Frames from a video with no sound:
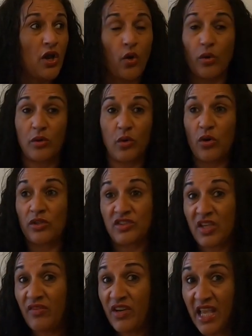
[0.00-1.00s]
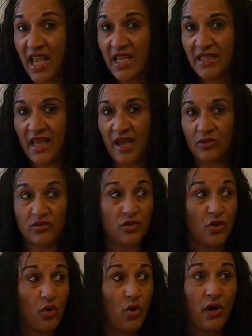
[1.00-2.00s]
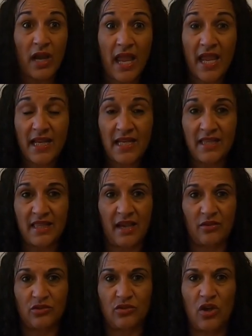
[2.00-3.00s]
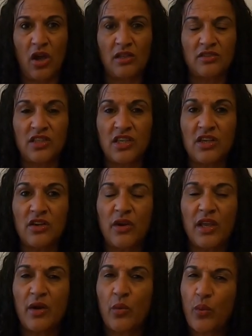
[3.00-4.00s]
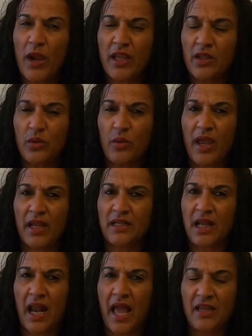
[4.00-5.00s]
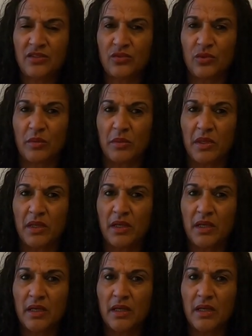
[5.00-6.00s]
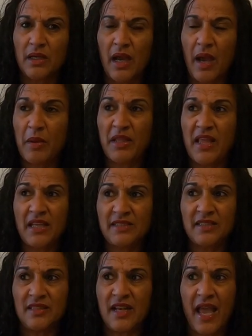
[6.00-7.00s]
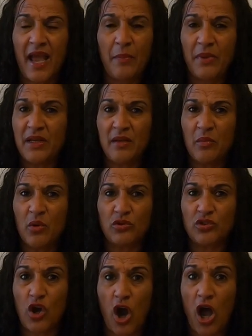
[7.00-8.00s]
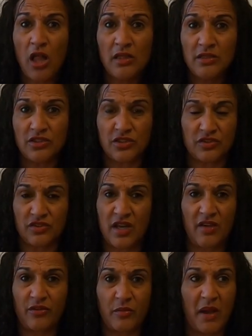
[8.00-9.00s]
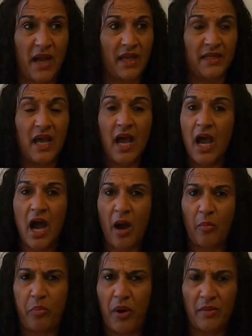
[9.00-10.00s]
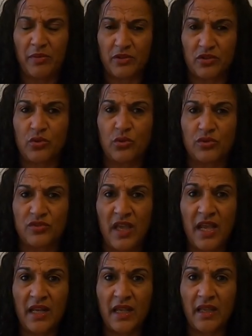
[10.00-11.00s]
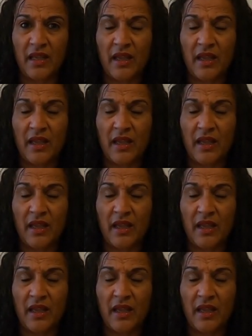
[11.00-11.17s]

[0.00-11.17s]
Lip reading: or $78,000 or $80,000 a year in a regular ed classroom. I mean, that doesn't happen in most colleges, never mind a public school setting.